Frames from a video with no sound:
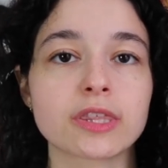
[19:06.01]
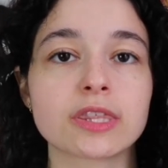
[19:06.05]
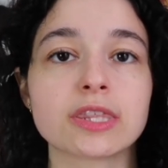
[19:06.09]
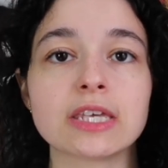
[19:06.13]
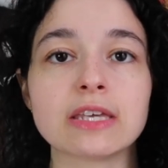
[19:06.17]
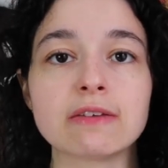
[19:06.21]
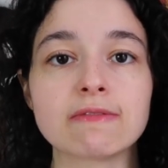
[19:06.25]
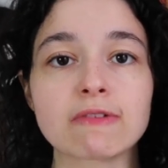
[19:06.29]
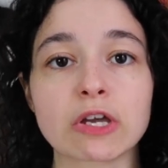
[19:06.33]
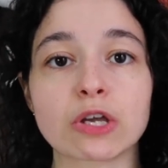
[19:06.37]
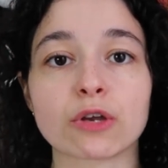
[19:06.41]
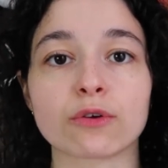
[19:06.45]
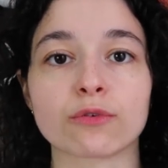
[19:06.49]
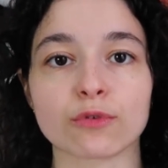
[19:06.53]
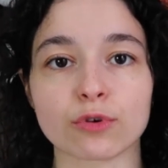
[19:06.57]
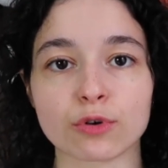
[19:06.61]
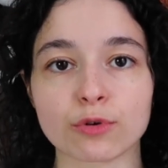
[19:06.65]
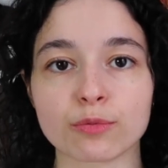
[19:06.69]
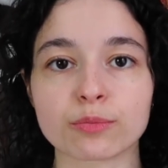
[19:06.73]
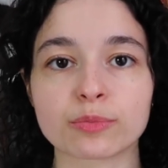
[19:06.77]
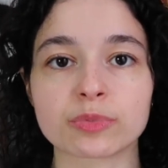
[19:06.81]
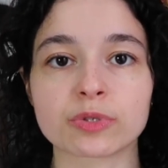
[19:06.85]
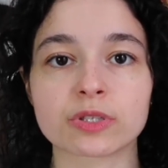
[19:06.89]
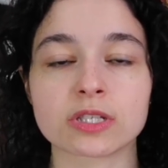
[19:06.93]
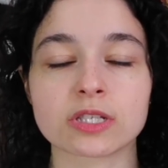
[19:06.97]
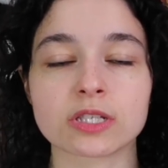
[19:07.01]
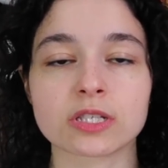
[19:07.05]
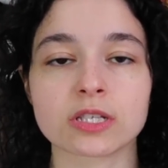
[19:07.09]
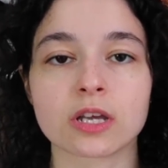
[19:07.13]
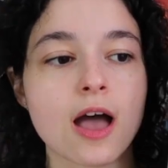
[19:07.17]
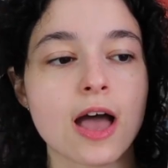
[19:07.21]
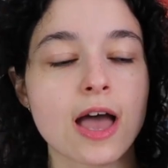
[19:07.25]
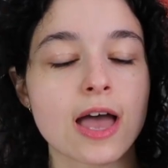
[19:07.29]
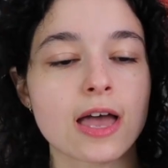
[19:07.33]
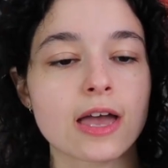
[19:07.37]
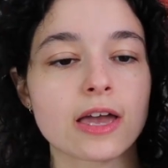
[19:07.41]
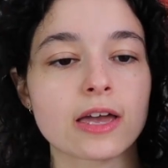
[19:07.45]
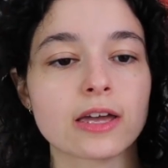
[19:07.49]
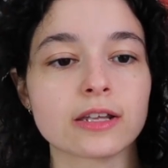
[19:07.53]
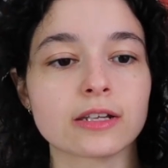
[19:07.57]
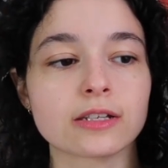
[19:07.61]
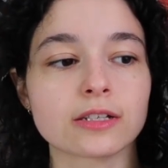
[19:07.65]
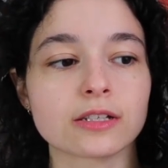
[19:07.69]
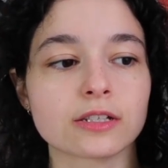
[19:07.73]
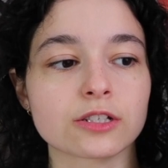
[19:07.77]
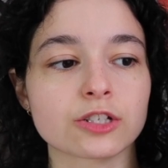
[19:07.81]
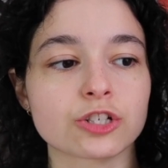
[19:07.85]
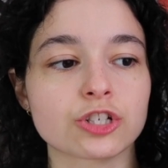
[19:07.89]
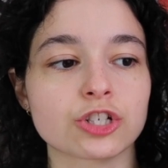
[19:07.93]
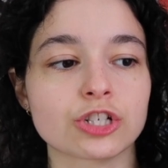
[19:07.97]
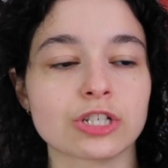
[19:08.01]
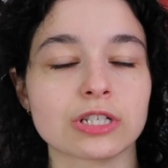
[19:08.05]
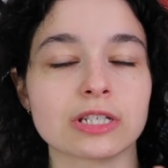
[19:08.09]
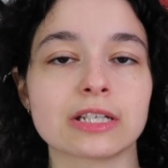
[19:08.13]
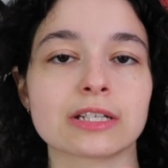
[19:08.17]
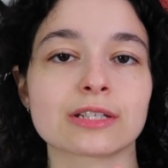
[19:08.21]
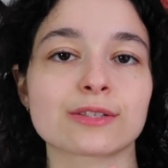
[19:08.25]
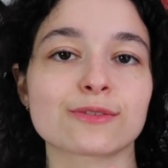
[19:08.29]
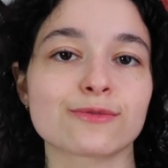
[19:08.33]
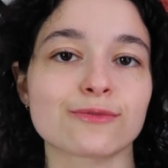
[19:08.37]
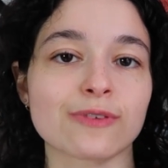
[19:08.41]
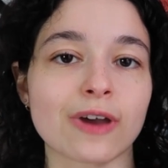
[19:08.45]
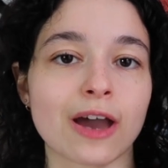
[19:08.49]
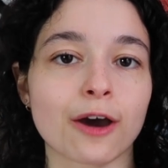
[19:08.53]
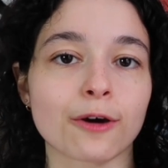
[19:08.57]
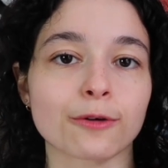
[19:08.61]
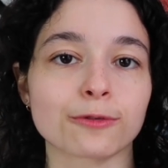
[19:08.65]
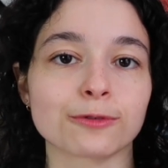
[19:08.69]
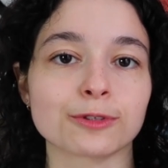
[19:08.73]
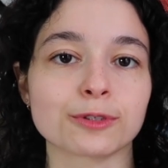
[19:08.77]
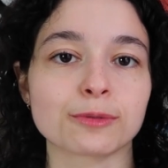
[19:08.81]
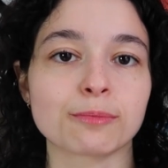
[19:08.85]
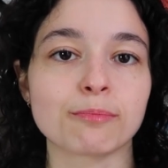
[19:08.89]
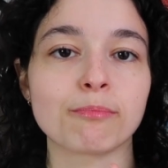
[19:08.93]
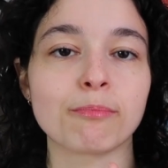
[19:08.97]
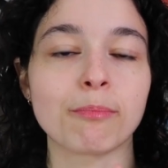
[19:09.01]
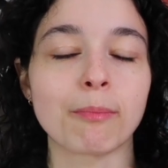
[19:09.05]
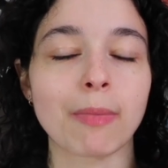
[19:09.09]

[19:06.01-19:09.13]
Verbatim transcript: thieving groups and she is found